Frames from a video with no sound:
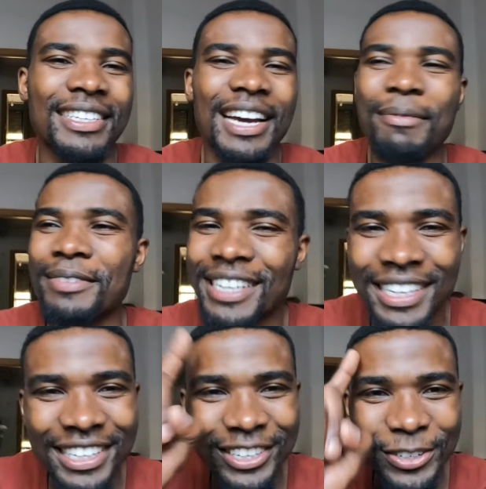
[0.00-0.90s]
I'm
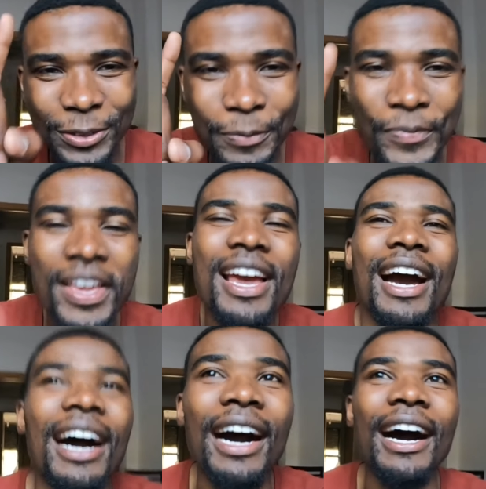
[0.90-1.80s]
telling you,
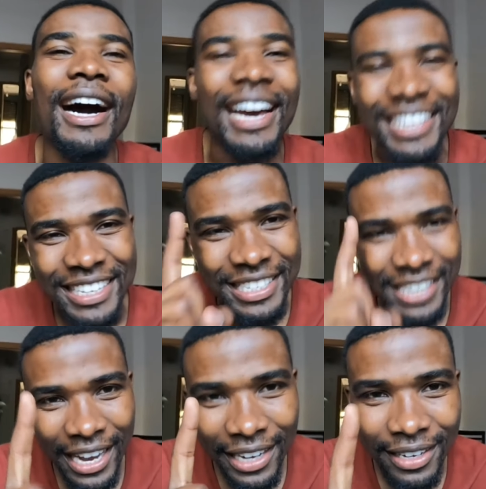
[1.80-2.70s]
I
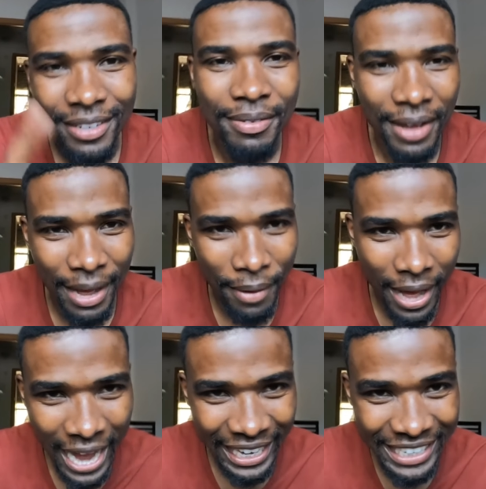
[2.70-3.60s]

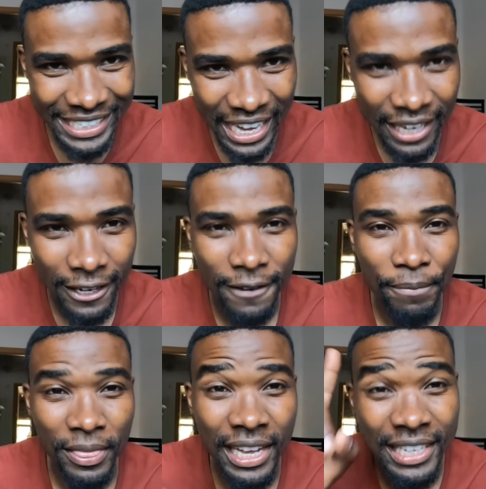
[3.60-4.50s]
designed
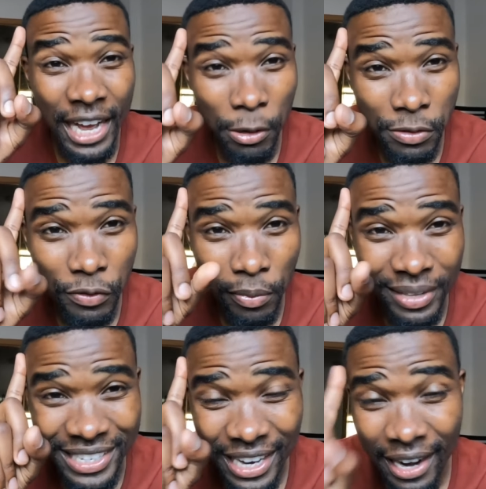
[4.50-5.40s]
that house from
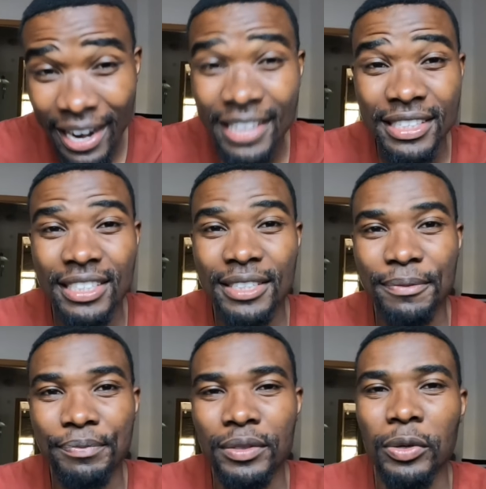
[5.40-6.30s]
the scratch.
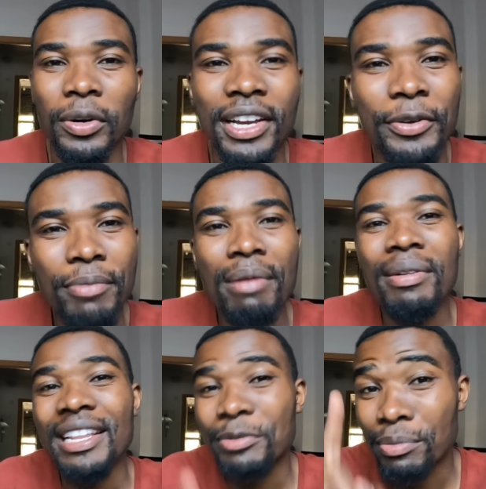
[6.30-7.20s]
Okay, you
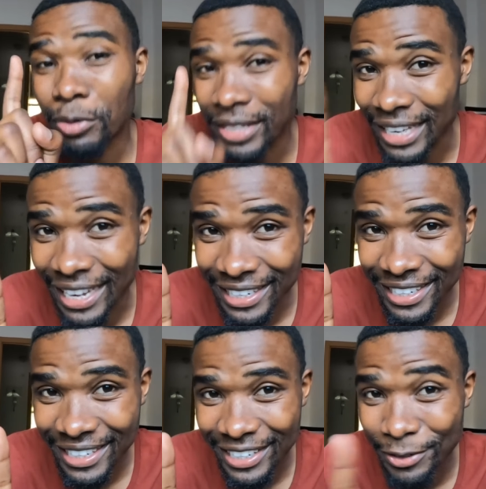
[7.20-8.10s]
remember that we bought the land?
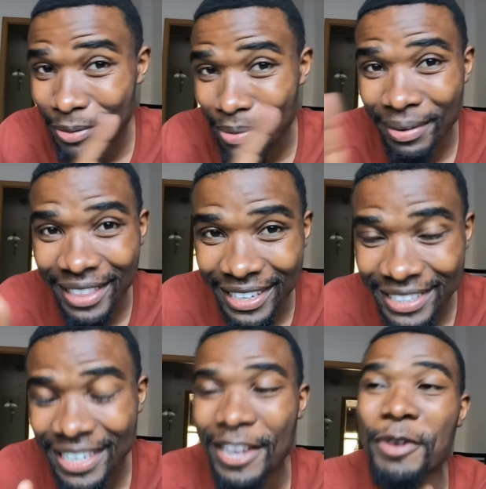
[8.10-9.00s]
Do you remember
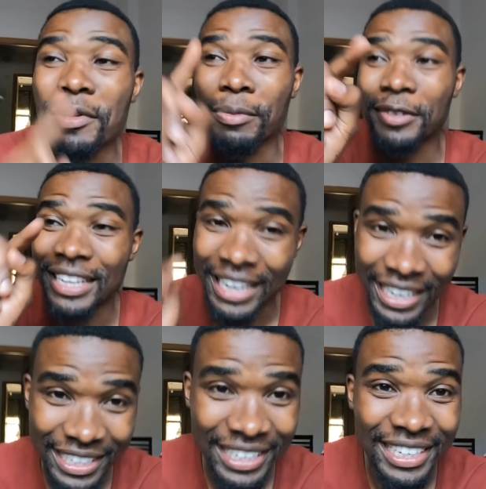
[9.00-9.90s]
that? We bought the
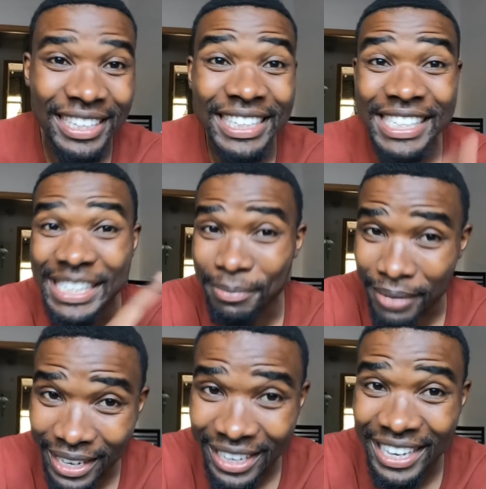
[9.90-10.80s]
land in
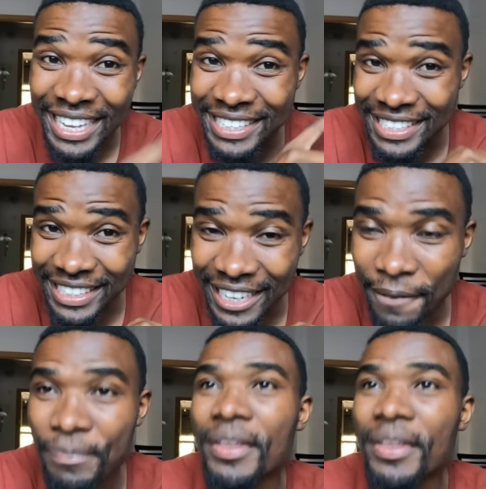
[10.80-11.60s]
December last year